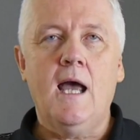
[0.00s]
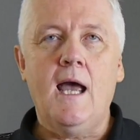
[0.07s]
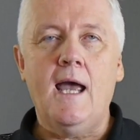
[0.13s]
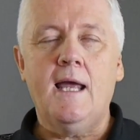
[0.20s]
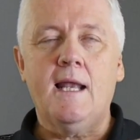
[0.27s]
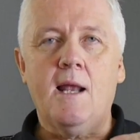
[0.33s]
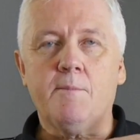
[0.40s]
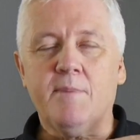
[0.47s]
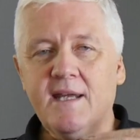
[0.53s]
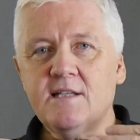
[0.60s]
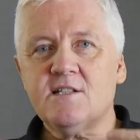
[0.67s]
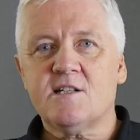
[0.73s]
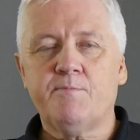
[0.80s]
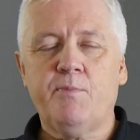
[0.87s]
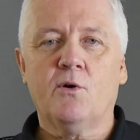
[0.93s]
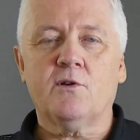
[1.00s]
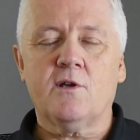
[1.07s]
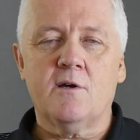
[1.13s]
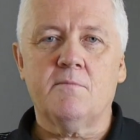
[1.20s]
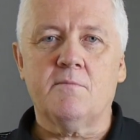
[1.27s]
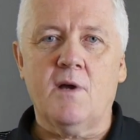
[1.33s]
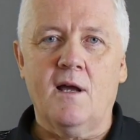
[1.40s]
and it begins to put
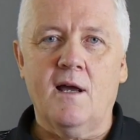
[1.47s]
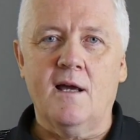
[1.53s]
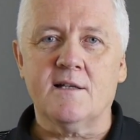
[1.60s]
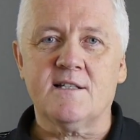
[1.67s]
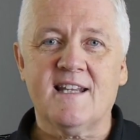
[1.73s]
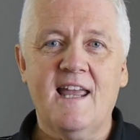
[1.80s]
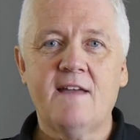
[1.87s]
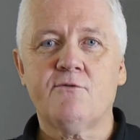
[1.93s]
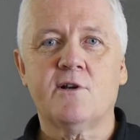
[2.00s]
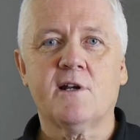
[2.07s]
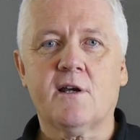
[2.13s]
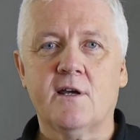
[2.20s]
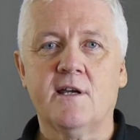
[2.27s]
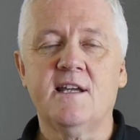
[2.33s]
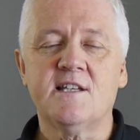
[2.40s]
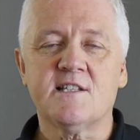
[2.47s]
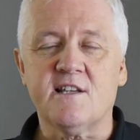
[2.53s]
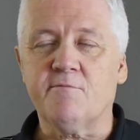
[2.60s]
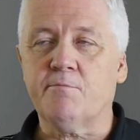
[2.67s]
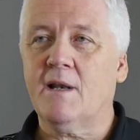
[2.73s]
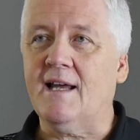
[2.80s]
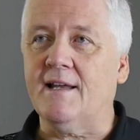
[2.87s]
them together in a
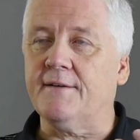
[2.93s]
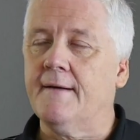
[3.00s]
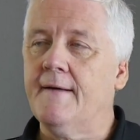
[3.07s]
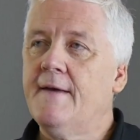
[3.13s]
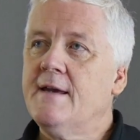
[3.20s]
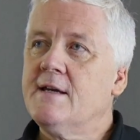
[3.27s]
cohesive plan.